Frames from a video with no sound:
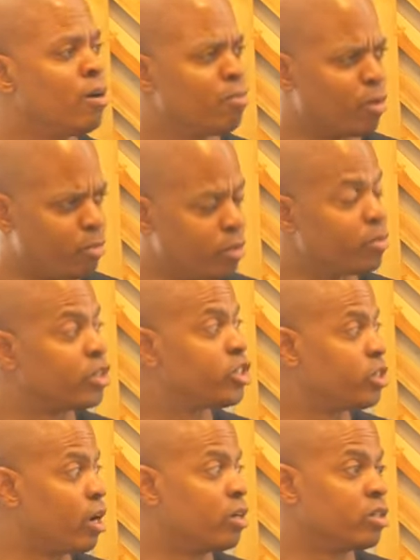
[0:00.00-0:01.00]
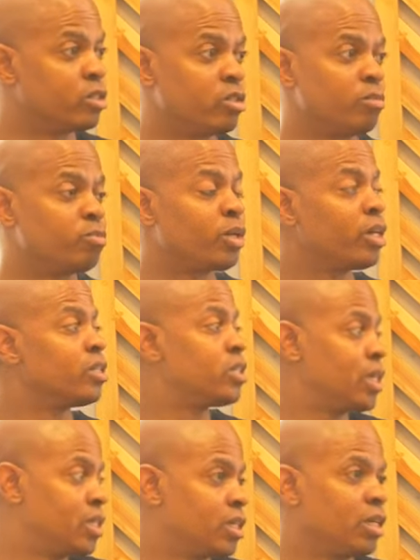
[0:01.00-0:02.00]
But people are starting to pay
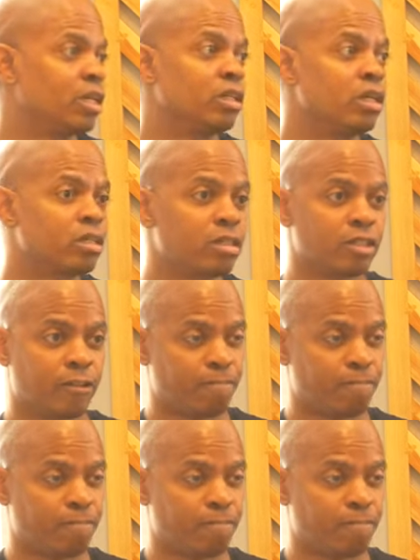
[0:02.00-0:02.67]
attention and look